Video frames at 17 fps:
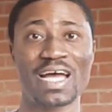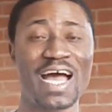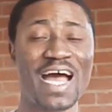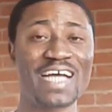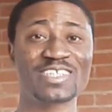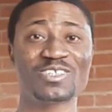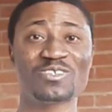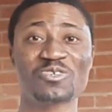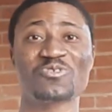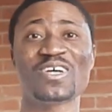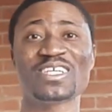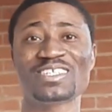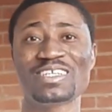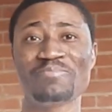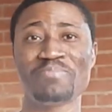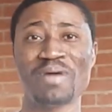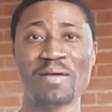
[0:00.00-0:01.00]
As
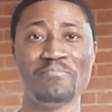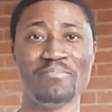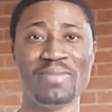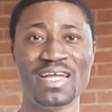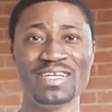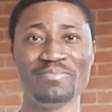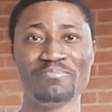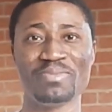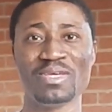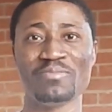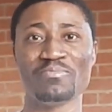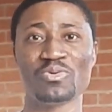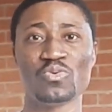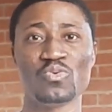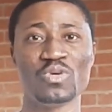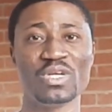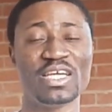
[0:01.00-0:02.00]
requested by many
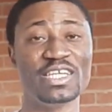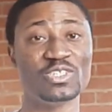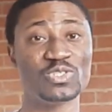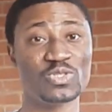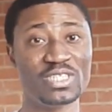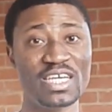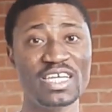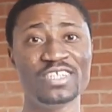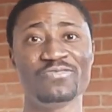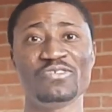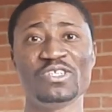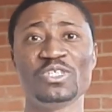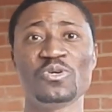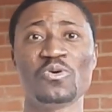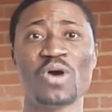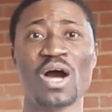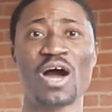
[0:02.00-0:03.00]
people, in today's
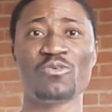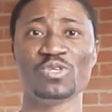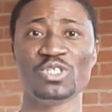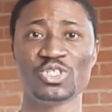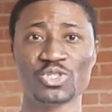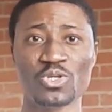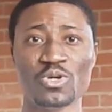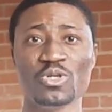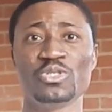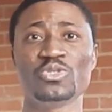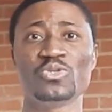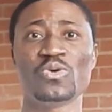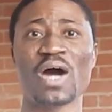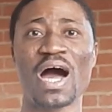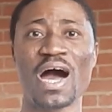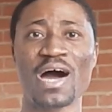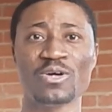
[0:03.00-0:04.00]
video, I will show
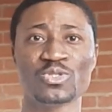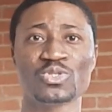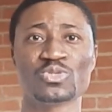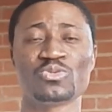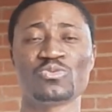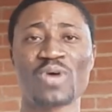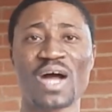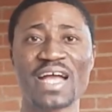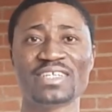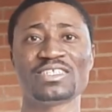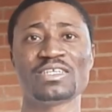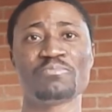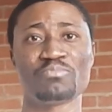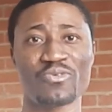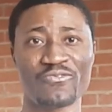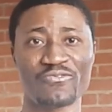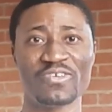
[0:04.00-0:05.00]
you how to write
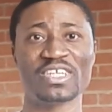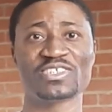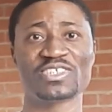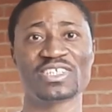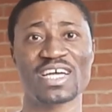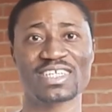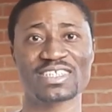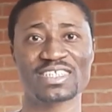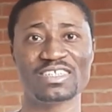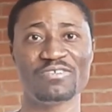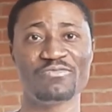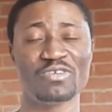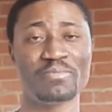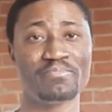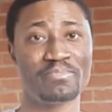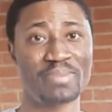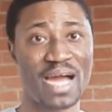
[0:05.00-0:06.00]
a professional
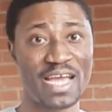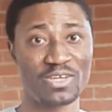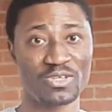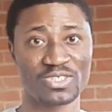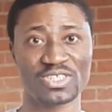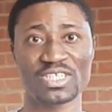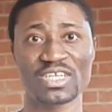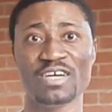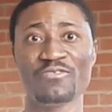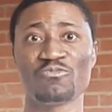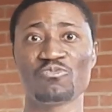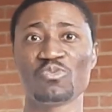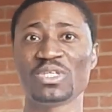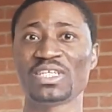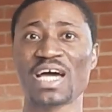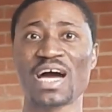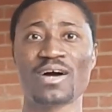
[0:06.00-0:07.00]
CV by yourself
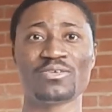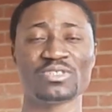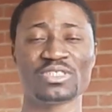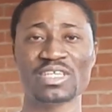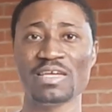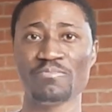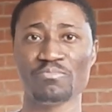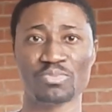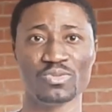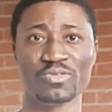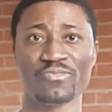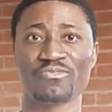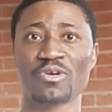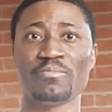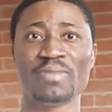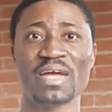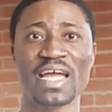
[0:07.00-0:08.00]
without input
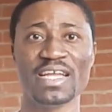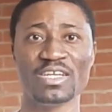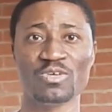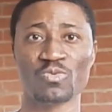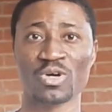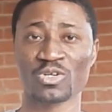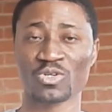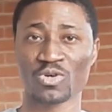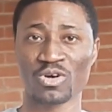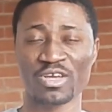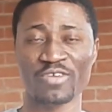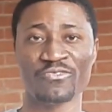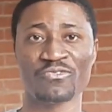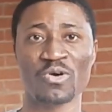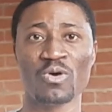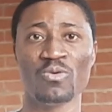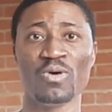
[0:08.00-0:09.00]
from anyone
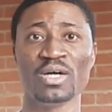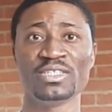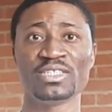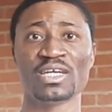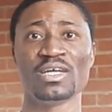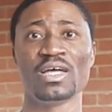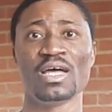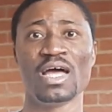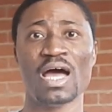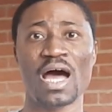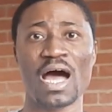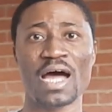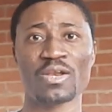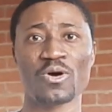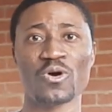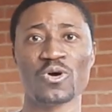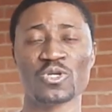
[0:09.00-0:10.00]
going forward,
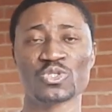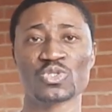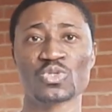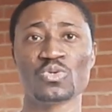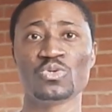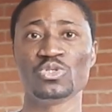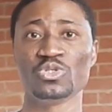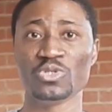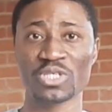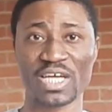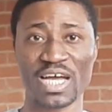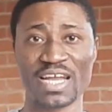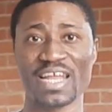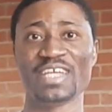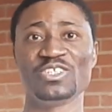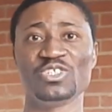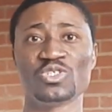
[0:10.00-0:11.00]
and also you
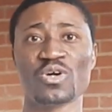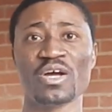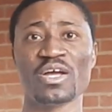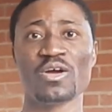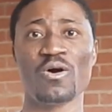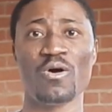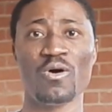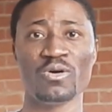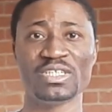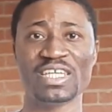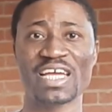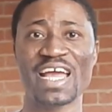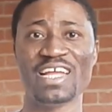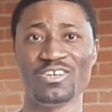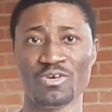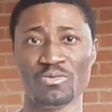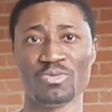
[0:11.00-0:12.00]
can enjoy all
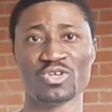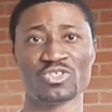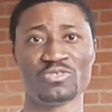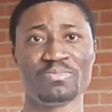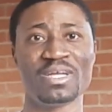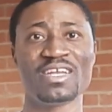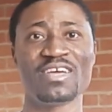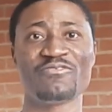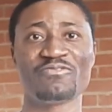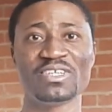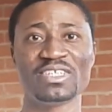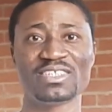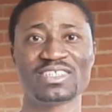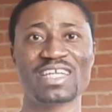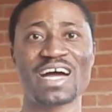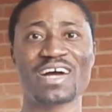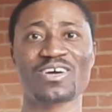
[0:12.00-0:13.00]
the enormous
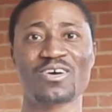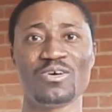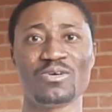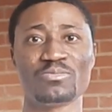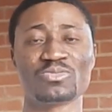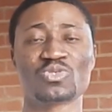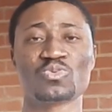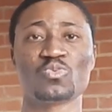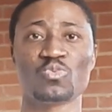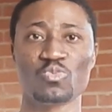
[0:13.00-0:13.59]
benefits that comes